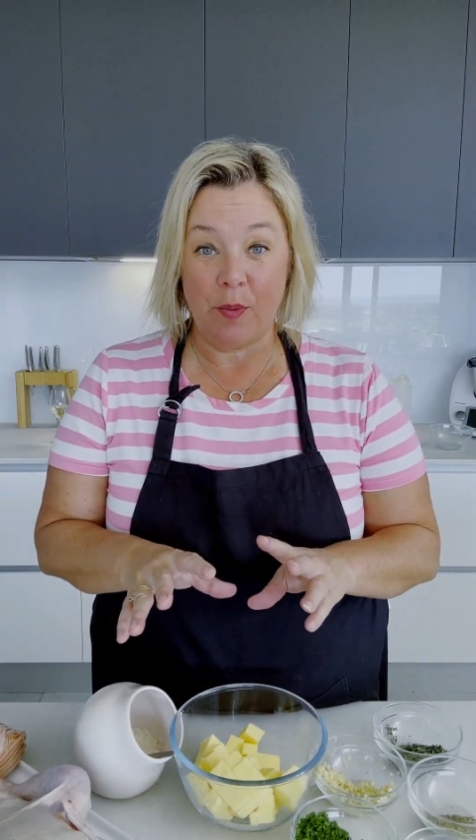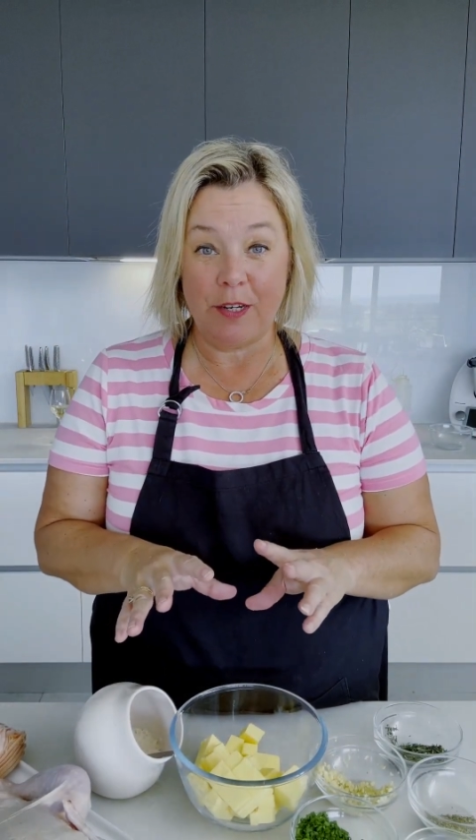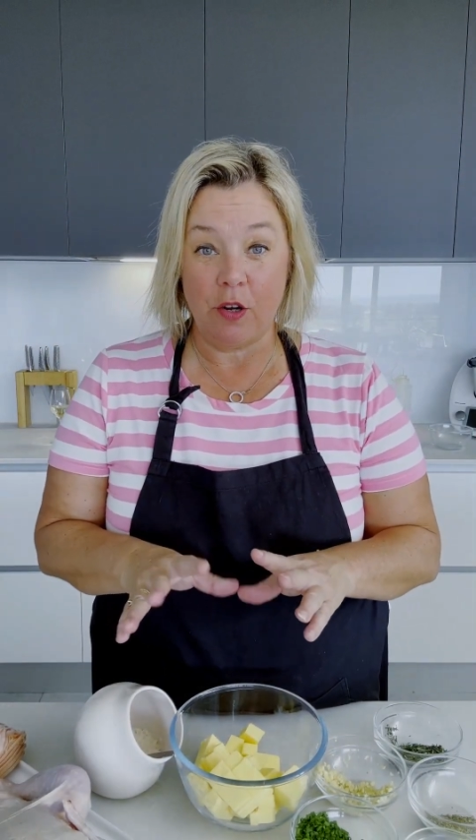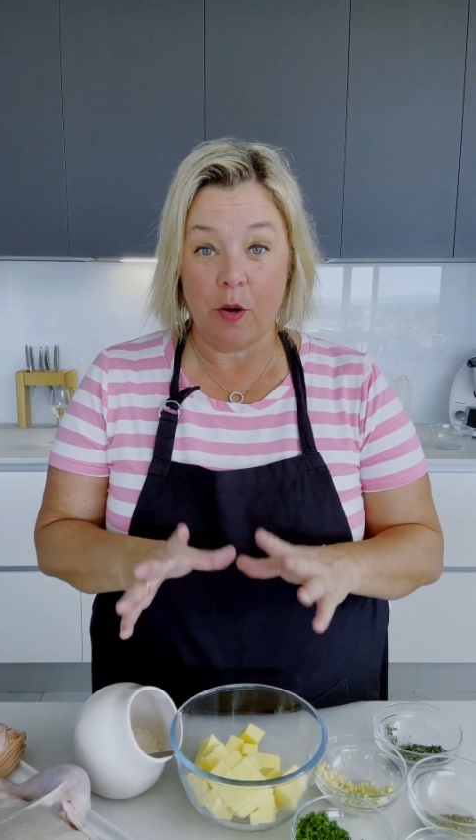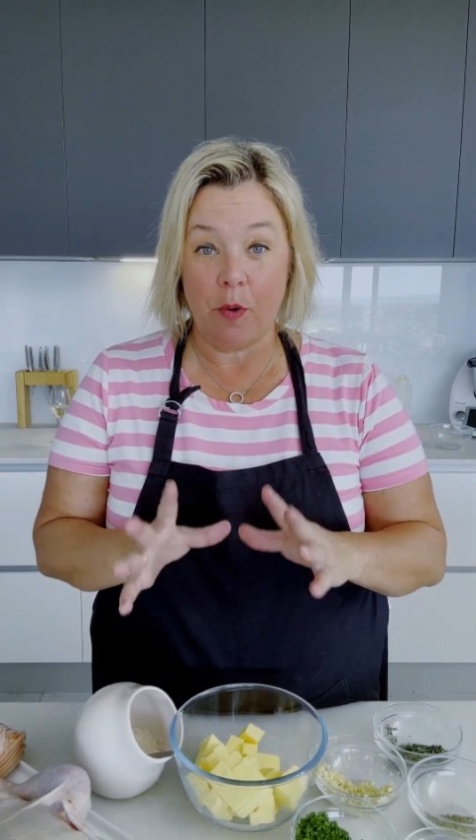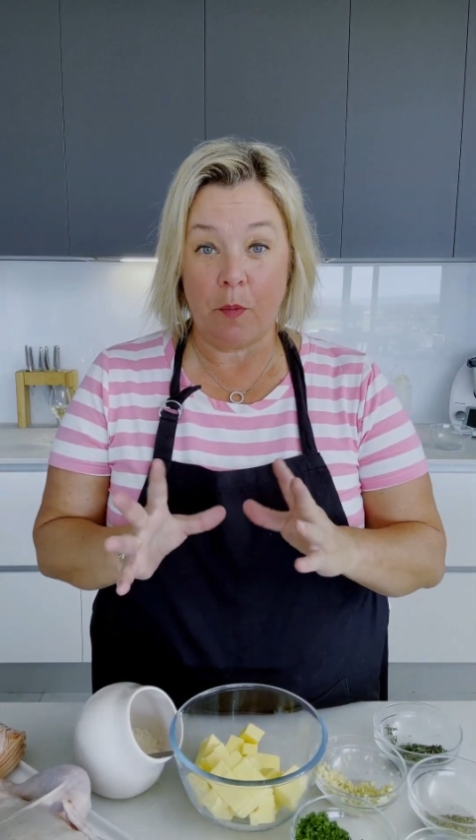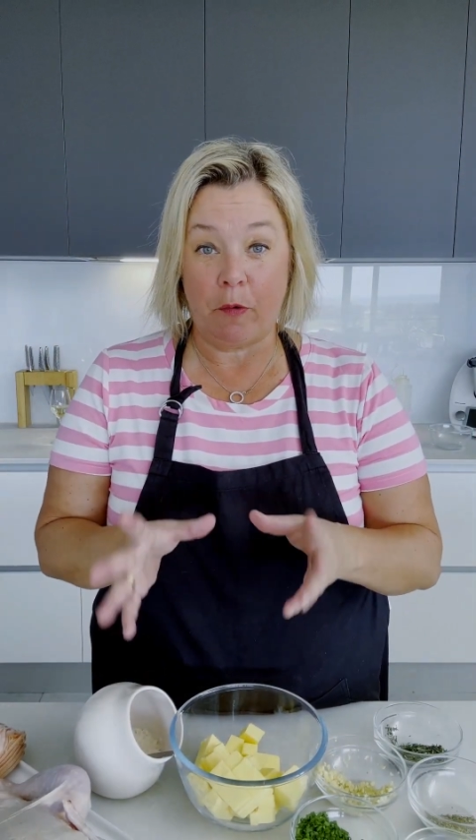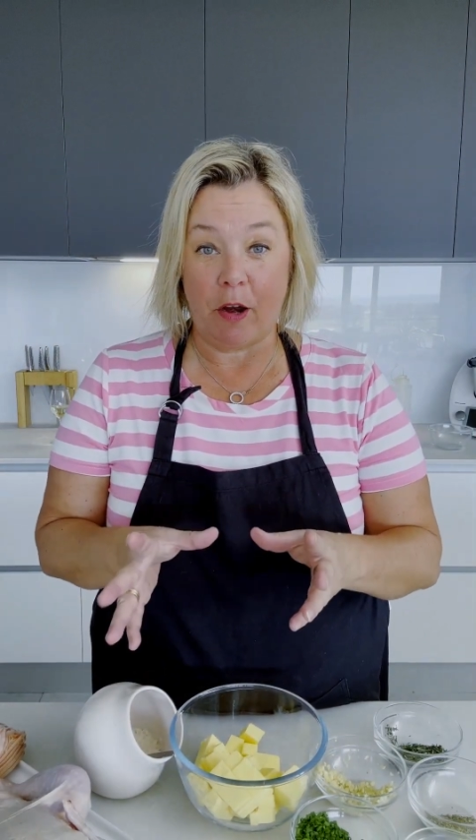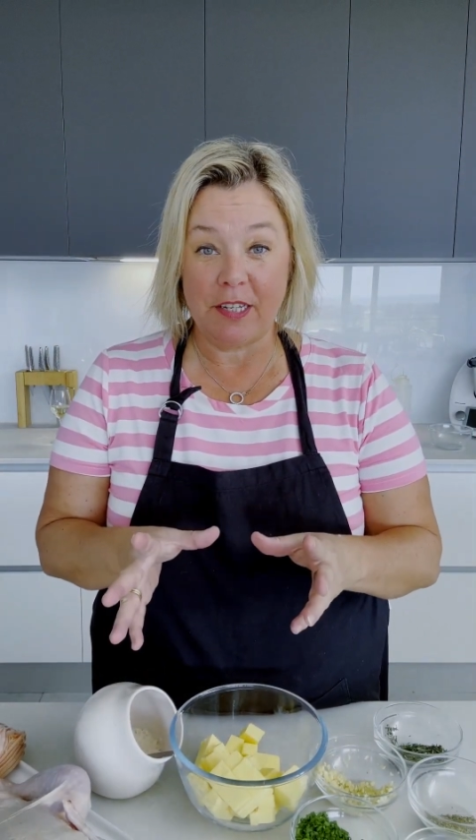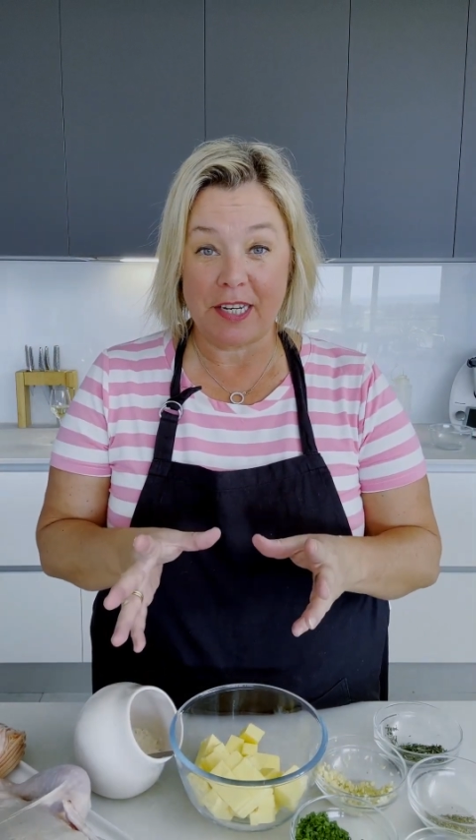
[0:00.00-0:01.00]
we're doing when
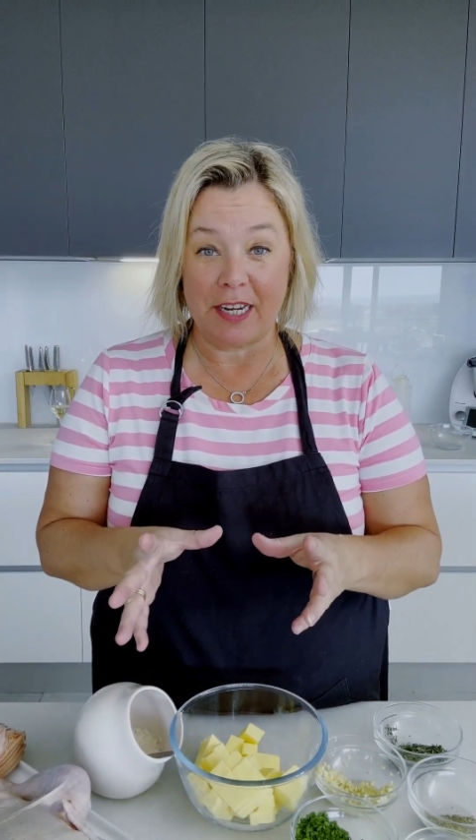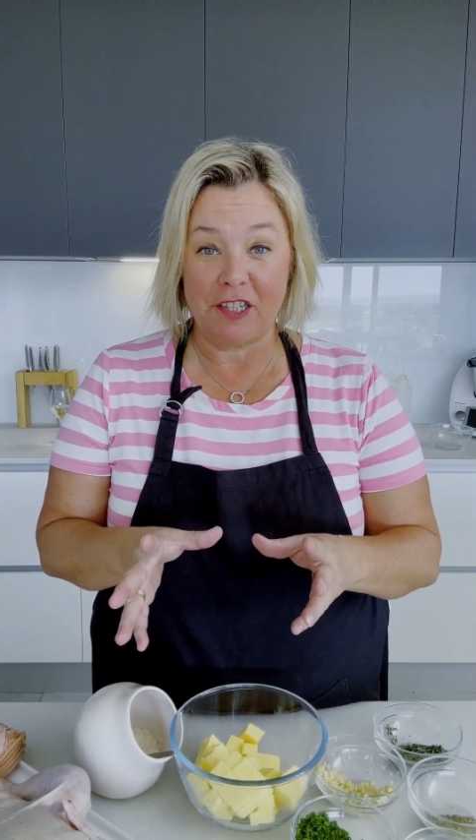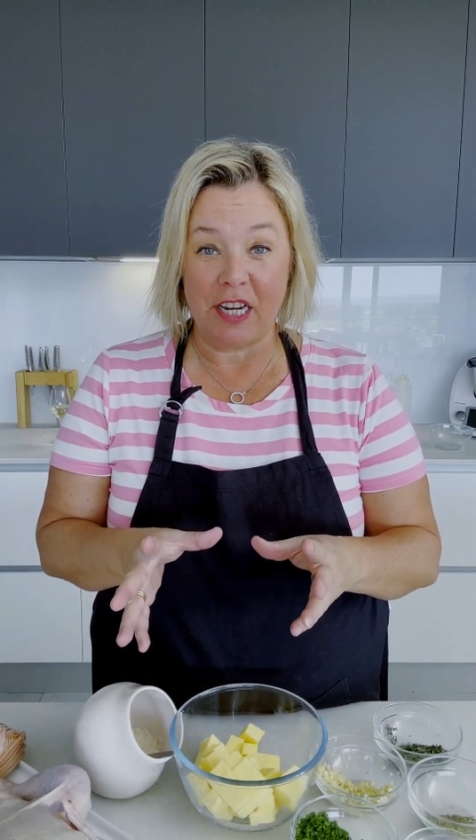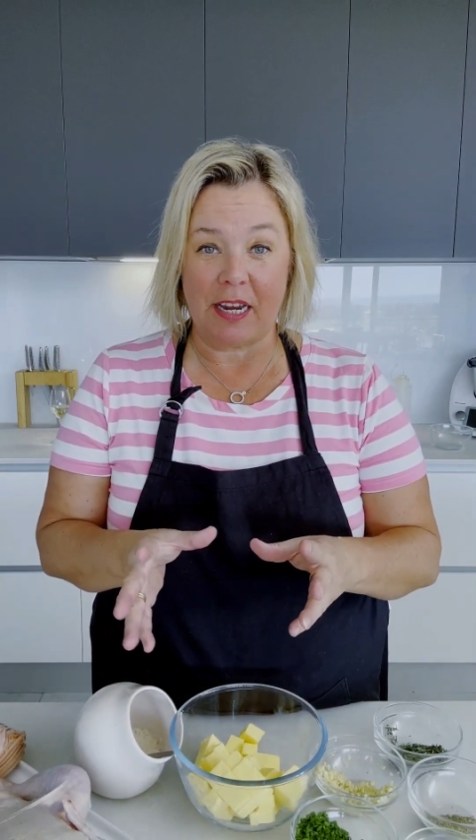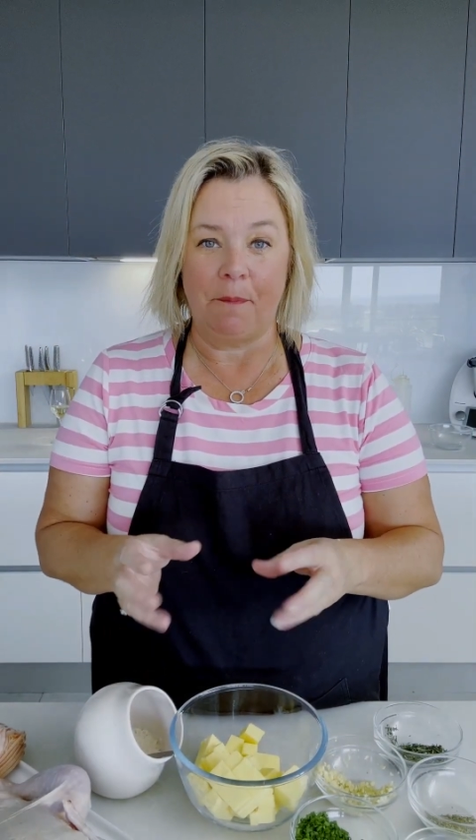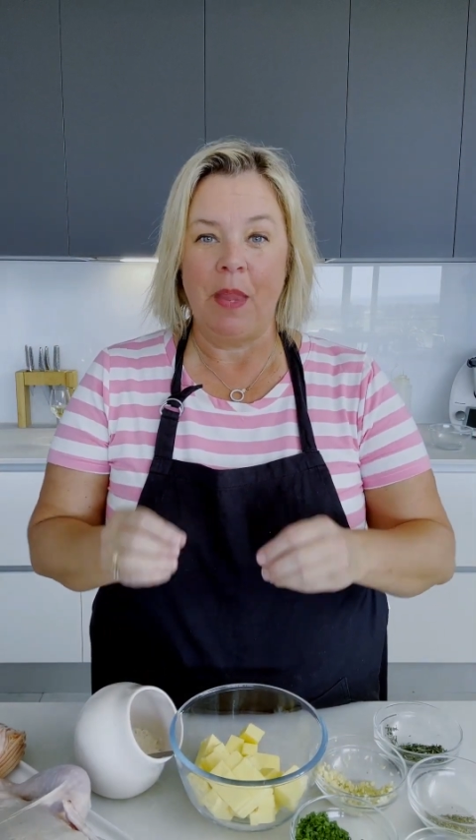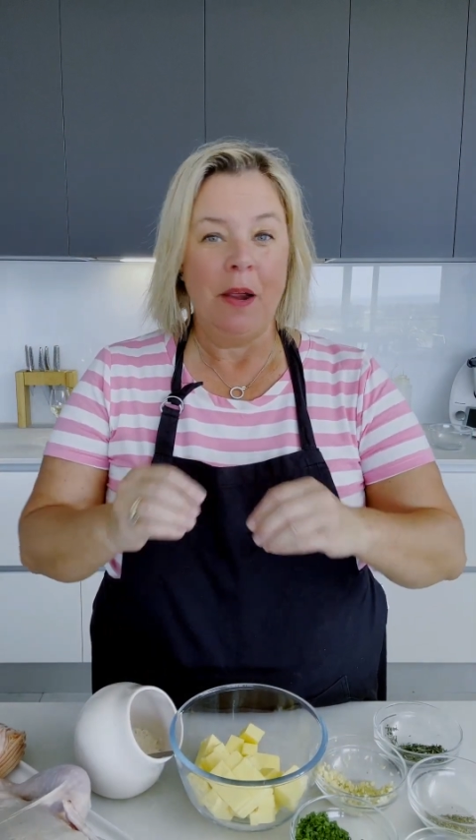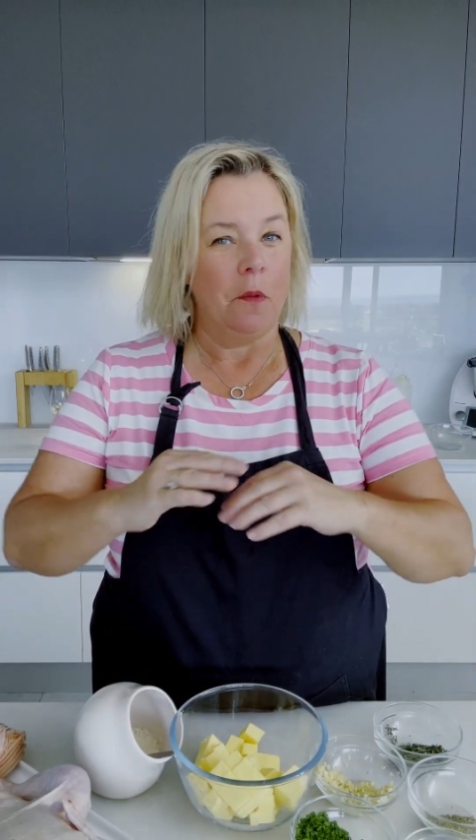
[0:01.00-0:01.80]
we're roasting a chicken,